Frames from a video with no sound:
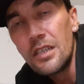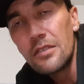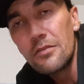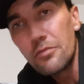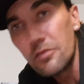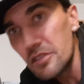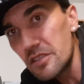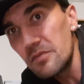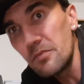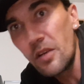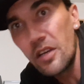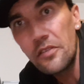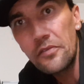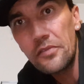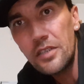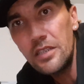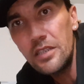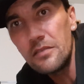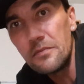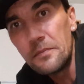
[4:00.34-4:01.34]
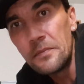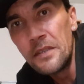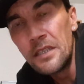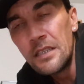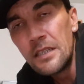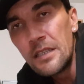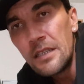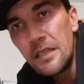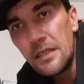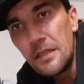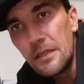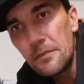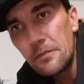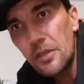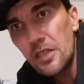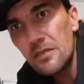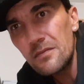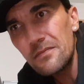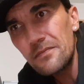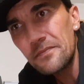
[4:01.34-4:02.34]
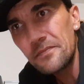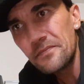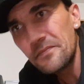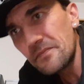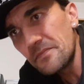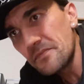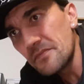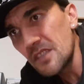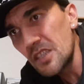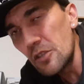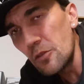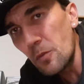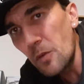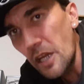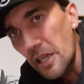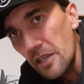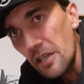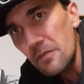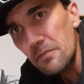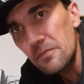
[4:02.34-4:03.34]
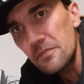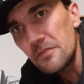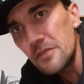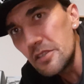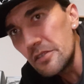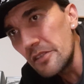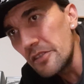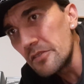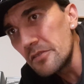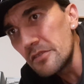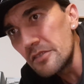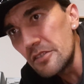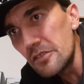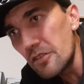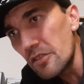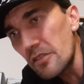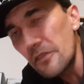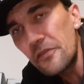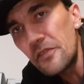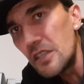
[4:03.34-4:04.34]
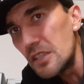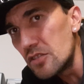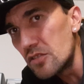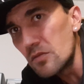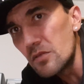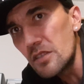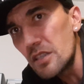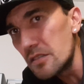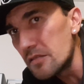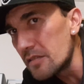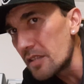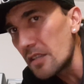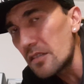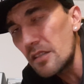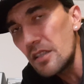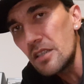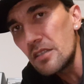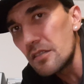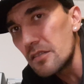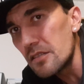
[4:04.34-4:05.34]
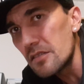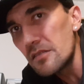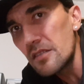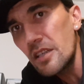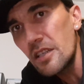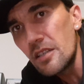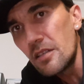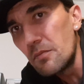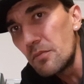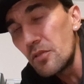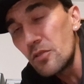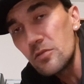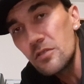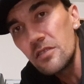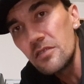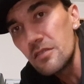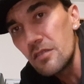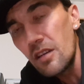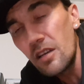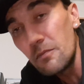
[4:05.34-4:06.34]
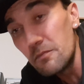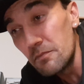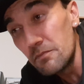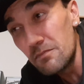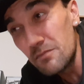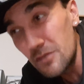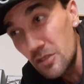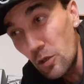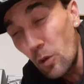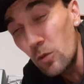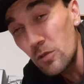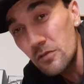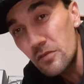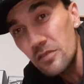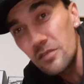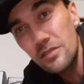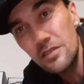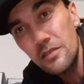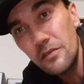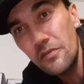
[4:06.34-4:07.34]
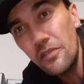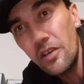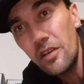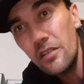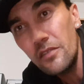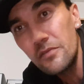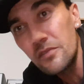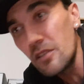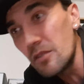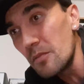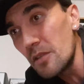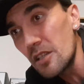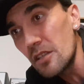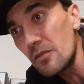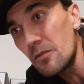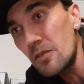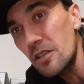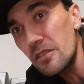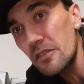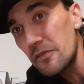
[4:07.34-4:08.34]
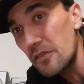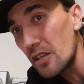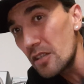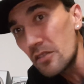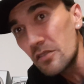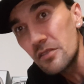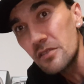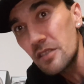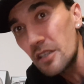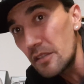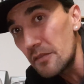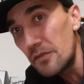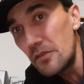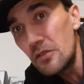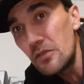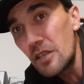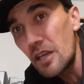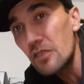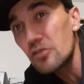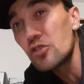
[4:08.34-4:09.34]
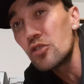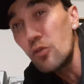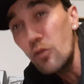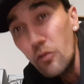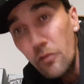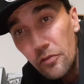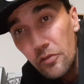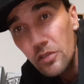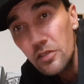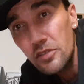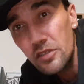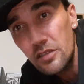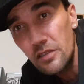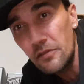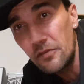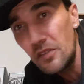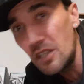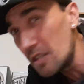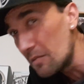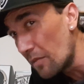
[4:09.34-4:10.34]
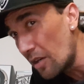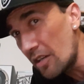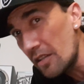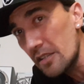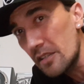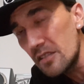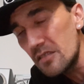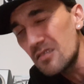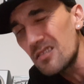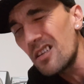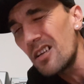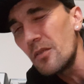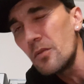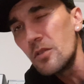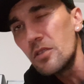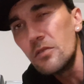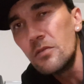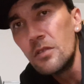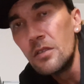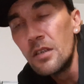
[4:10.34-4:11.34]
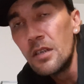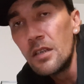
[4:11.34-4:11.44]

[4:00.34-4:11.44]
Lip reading: risked my freedom. But you weigh up, and you got to feed your kids at the end of the day. I'm taught to survive no matter what. If I got to take food out your fridge to feed my kids, I will,